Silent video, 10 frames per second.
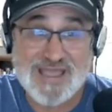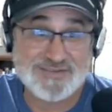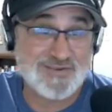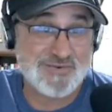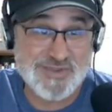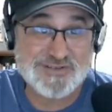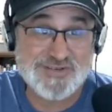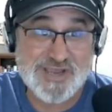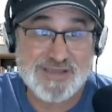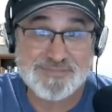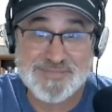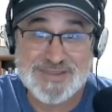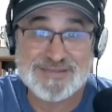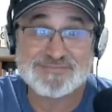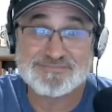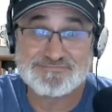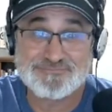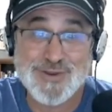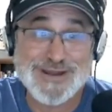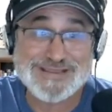not doing their job, then
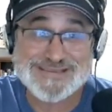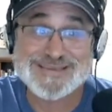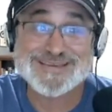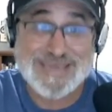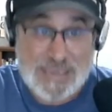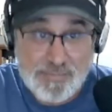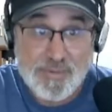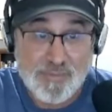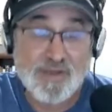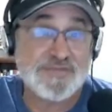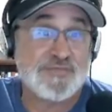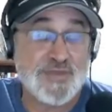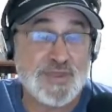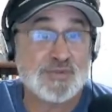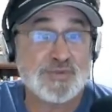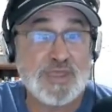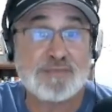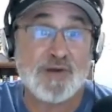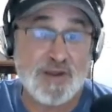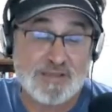we need to keep them off the field
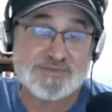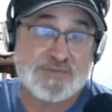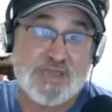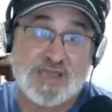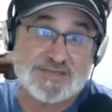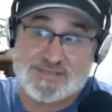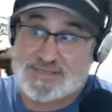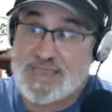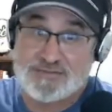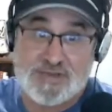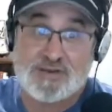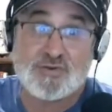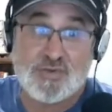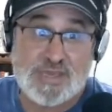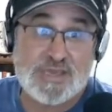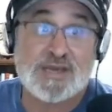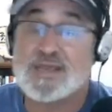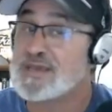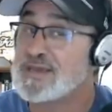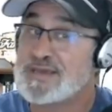and bring up some guys out there who can.
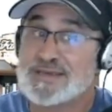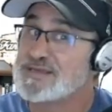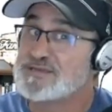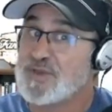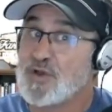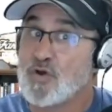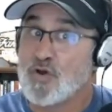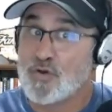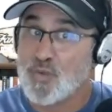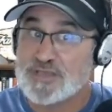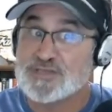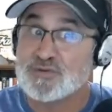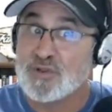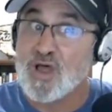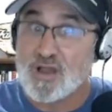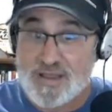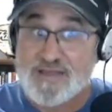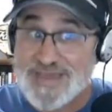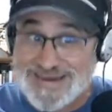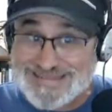Been going on way too long.
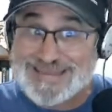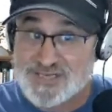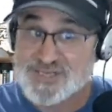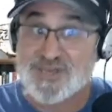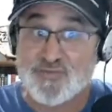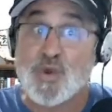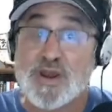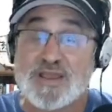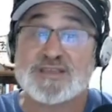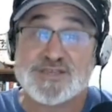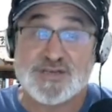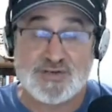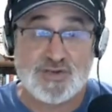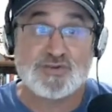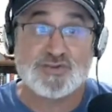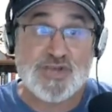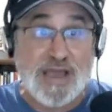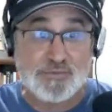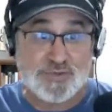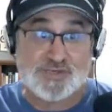I've got a list of what I consider do your
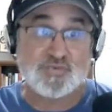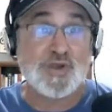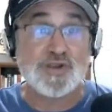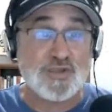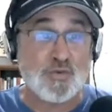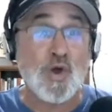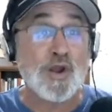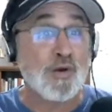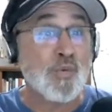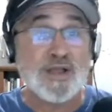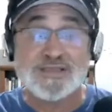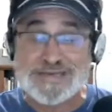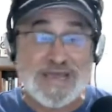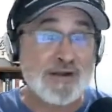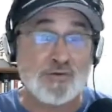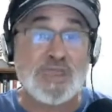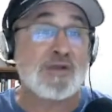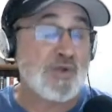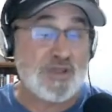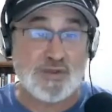job, which is winning you one-on-ones, and I don't
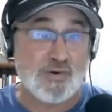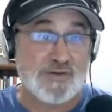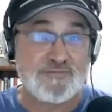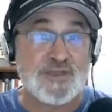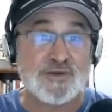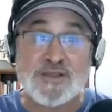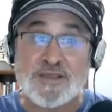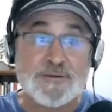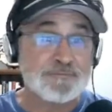care where you are in the field.